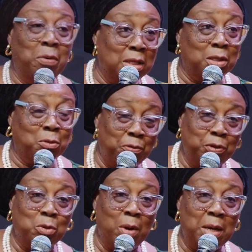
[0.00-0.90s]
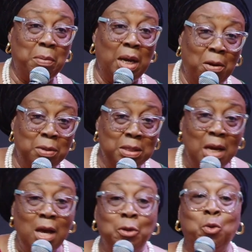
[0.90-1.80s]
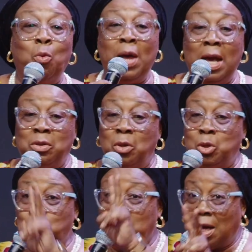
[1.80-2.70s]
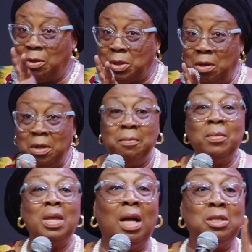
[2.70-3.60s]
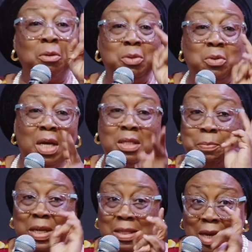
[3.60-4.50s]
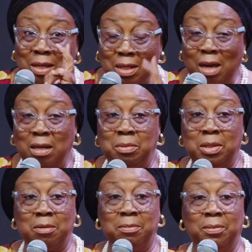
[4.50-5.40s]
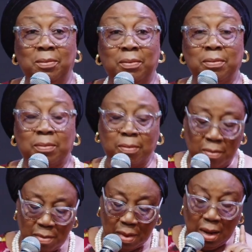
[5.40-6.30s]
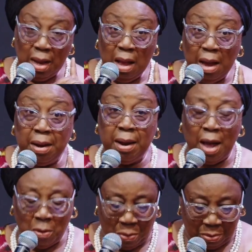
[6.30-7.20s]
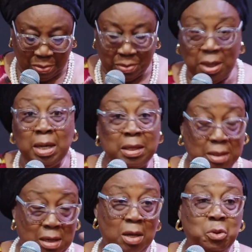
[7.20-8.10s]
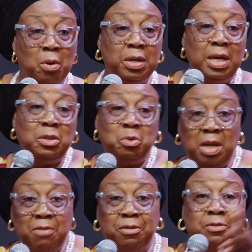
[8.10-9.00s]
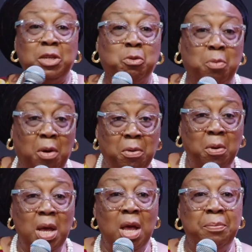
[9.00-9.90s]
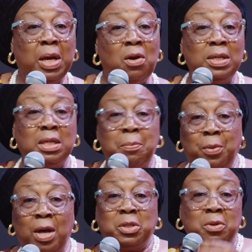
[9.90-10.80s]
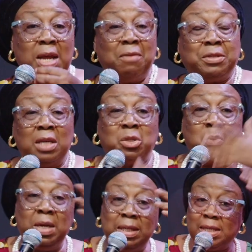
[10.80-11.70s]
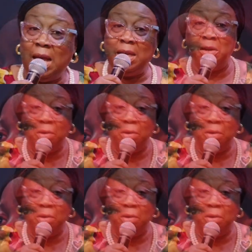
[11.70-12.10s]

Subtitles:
where the school fees were in millions, to where it was 2,000, and some students paid 10 times. Now, yes, 200 today, 50 tomorrow. Because the poor student after school is selling